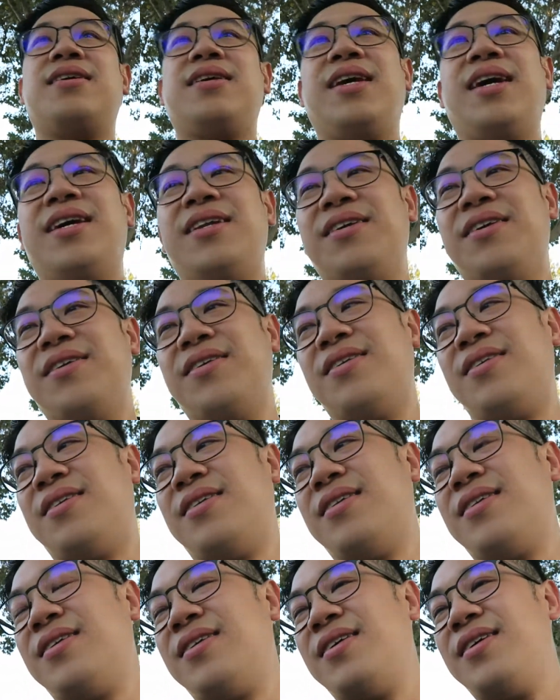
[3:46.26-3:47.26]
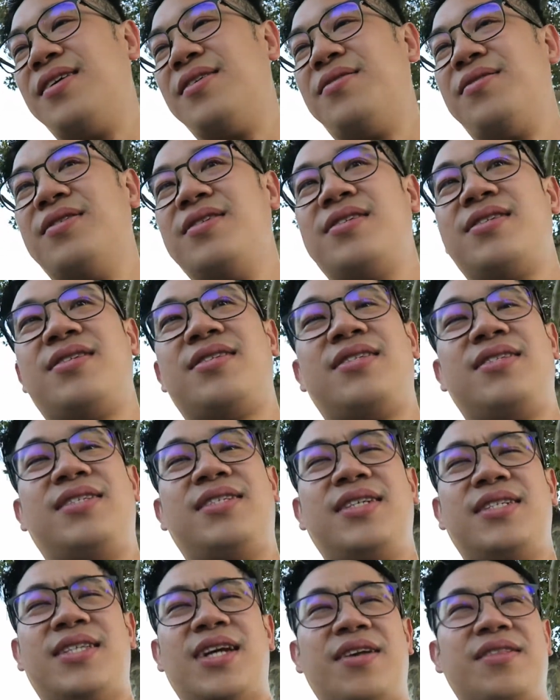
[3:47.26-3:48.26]
Yeah, yeah. dude. It was
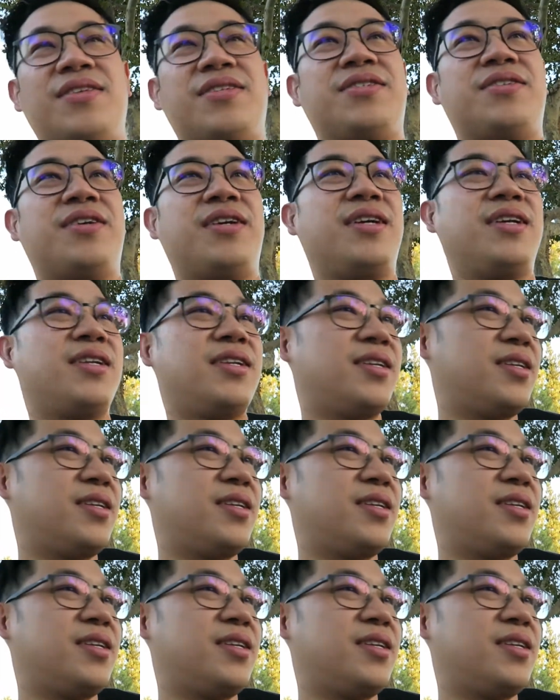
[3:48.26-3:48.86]
just down the street.